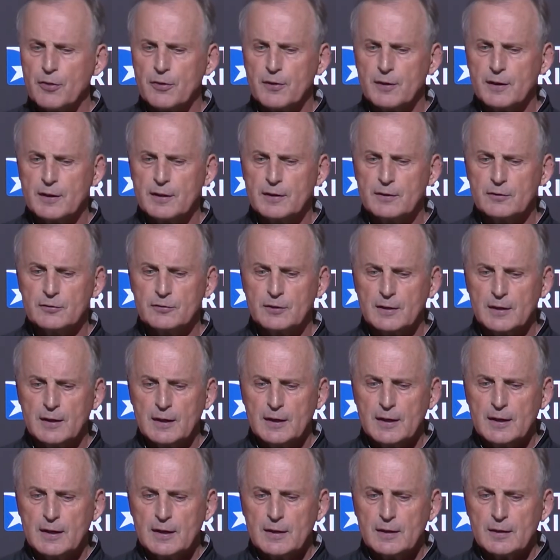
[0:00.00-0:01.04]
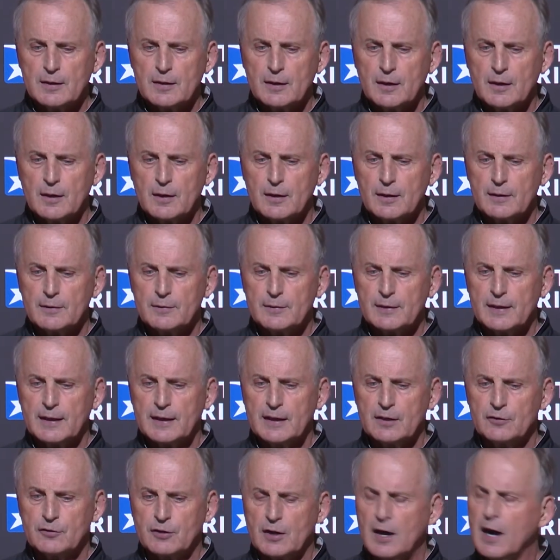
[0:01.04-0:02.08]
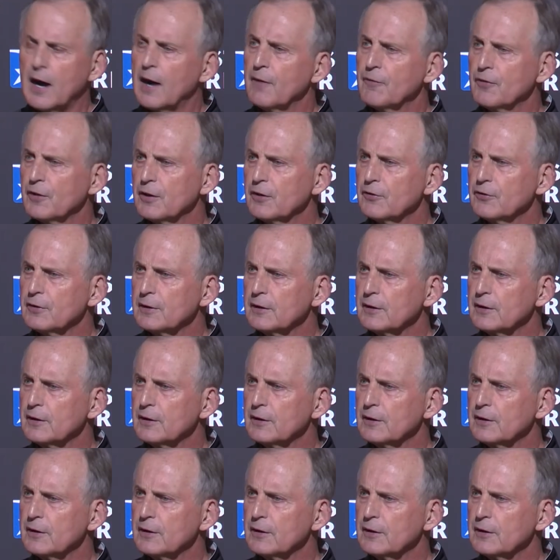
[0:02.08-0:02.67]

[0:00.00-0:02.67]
things uh, and his confidence.